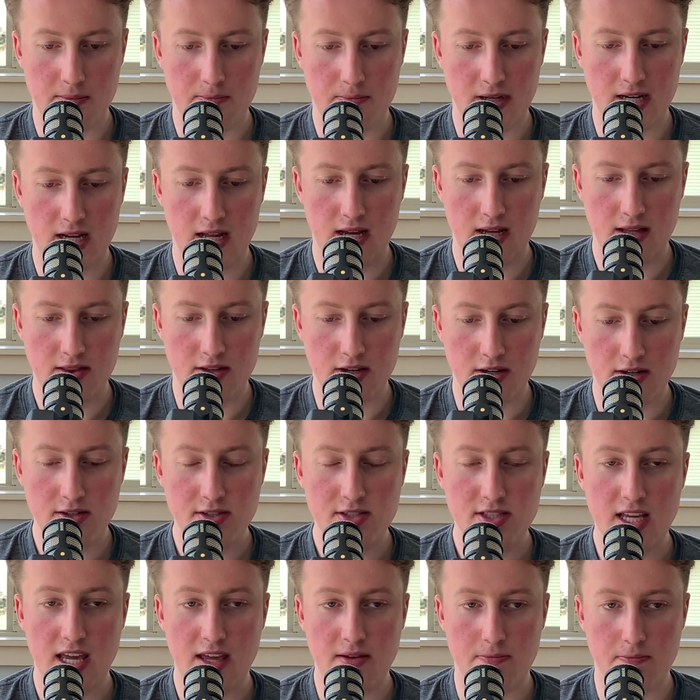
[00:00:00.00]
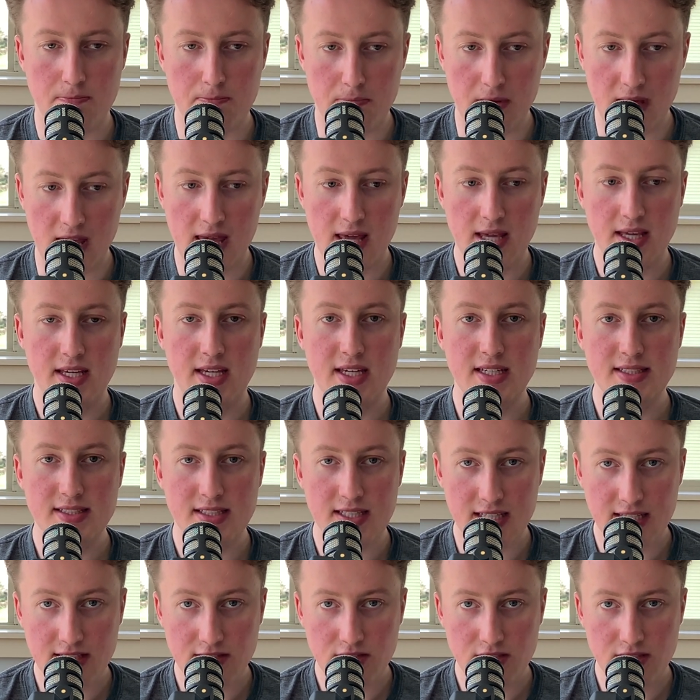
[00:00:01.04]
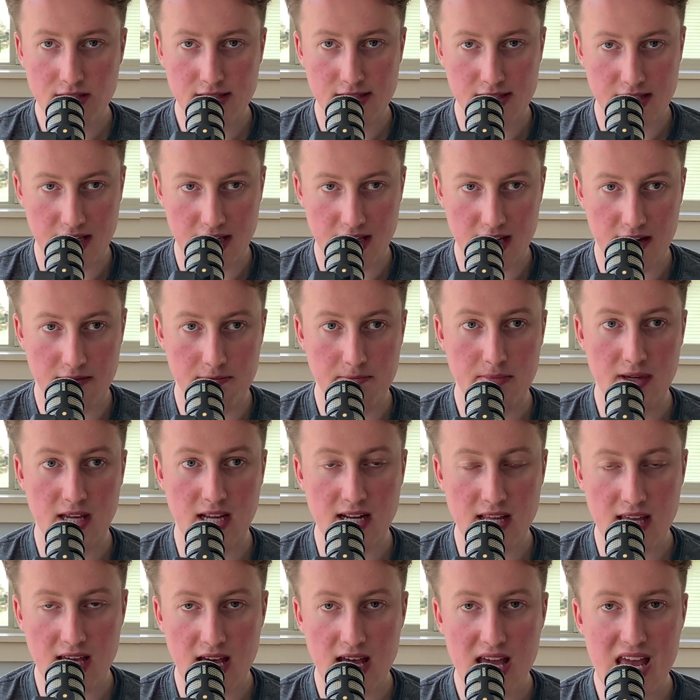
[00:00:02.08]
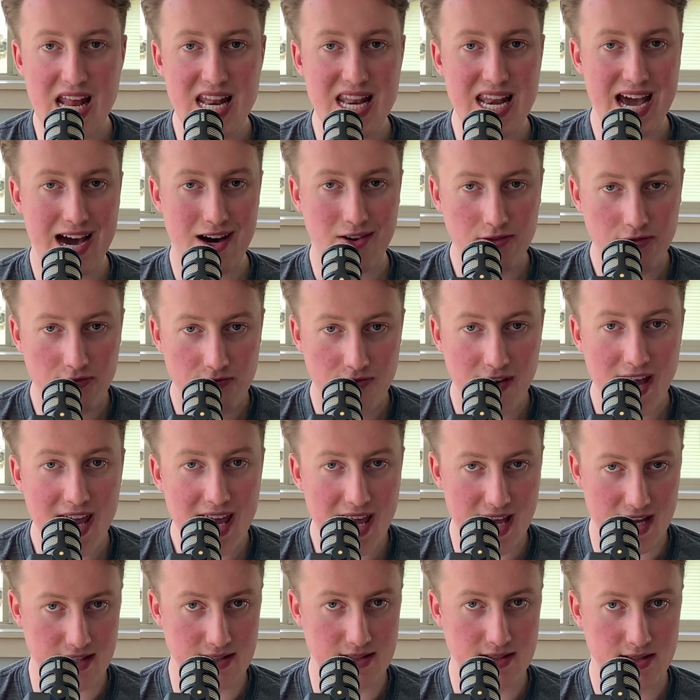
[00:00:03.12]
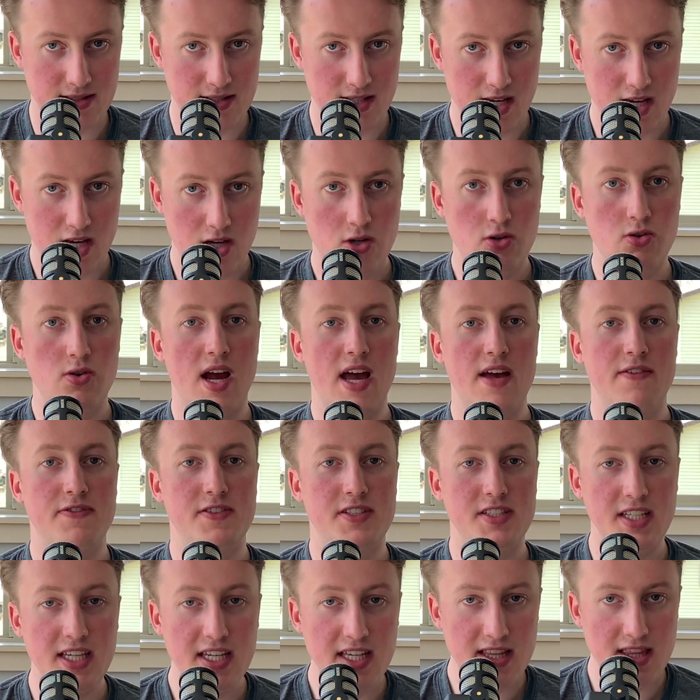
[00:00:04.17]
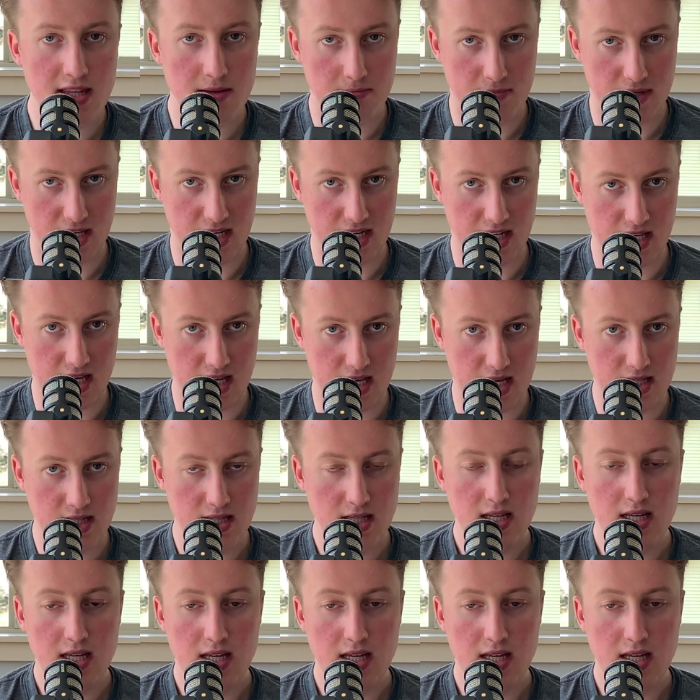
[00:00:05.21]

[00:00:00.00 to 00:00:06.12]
but there is a big contingency of media and now fans who have seen the media